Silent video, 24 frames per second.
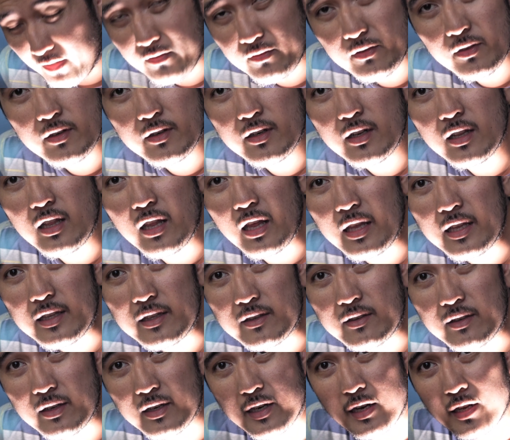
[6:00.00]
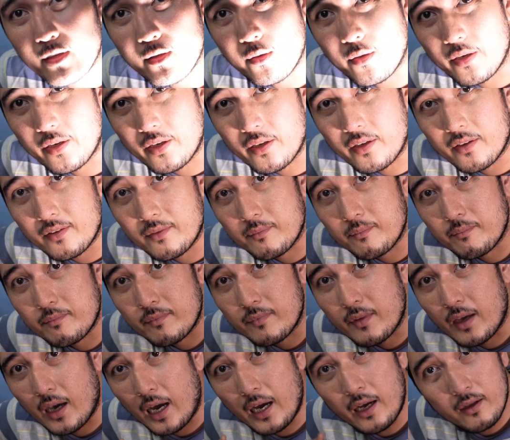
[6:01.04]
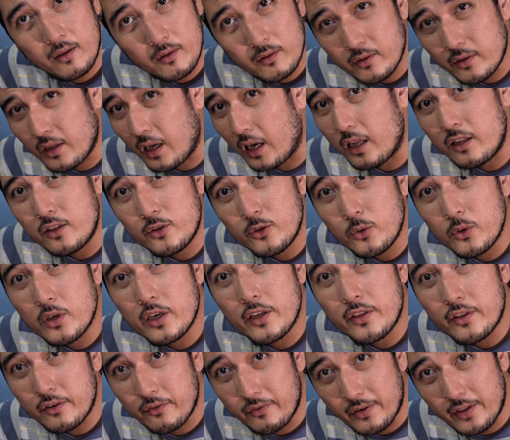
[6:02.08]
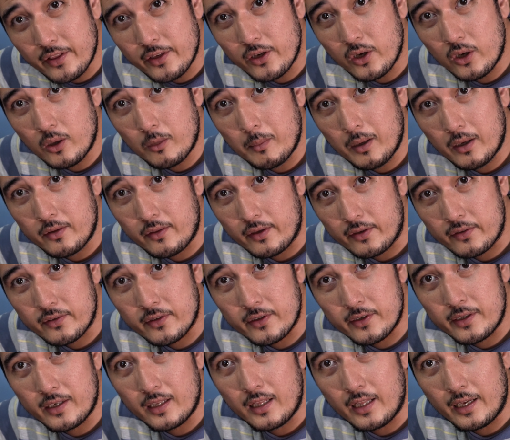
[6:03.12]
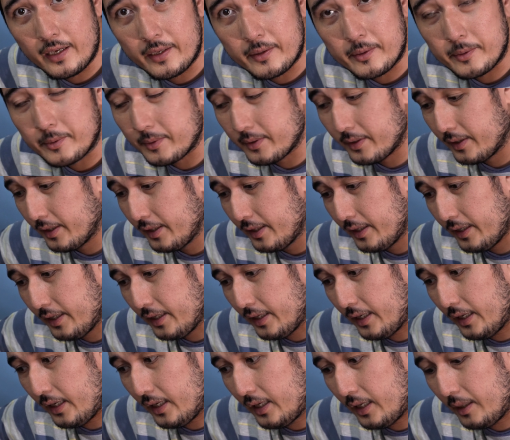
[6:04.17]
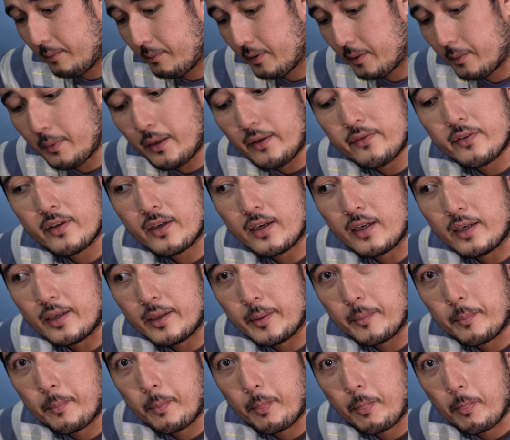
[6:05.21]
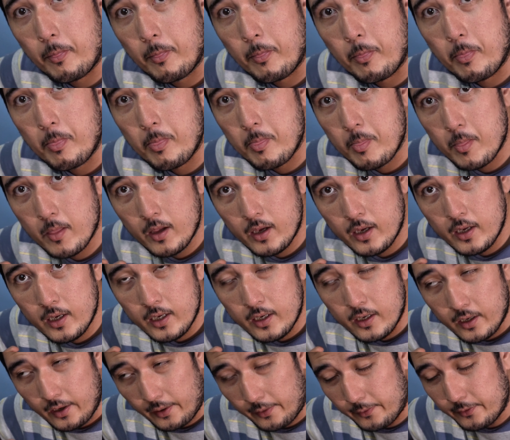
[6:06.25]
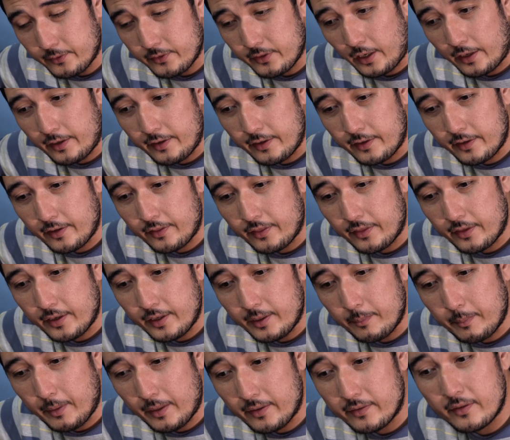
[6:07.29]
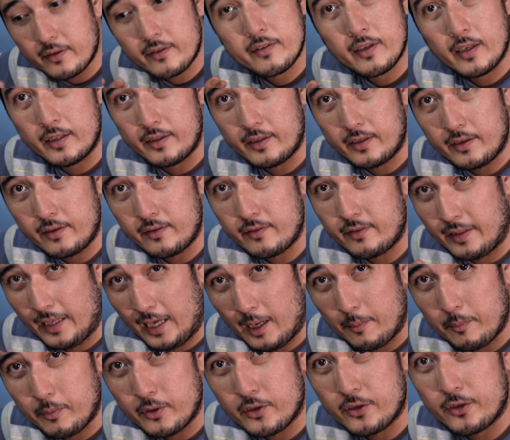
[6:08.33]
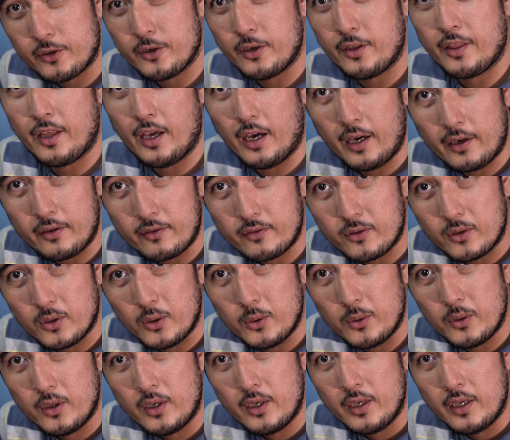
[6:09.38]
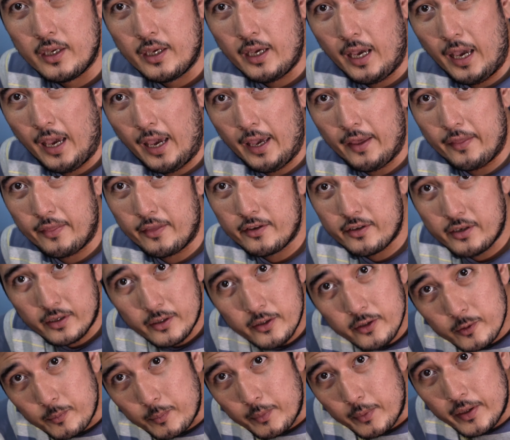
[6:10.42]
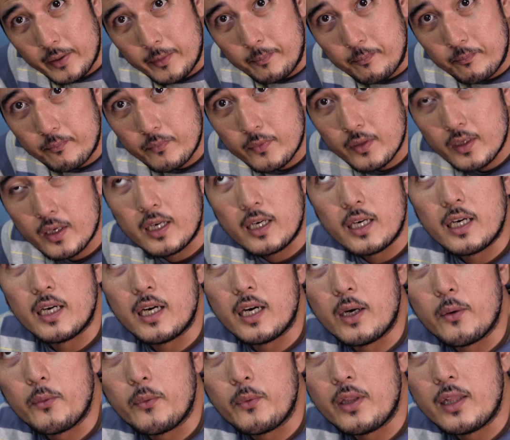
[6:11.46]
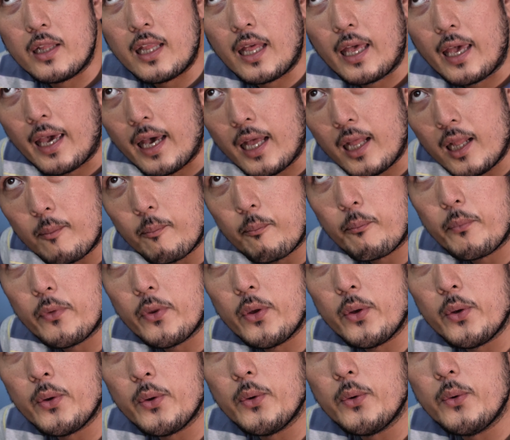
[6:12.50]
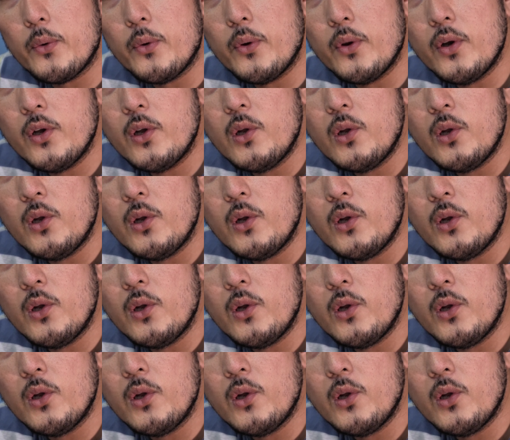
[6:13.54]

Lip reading: external light is kind of annoying. I'll do another video about external light, but basically understanding the three basic settings, the aperture, the ISO, and the shutter speed, will help you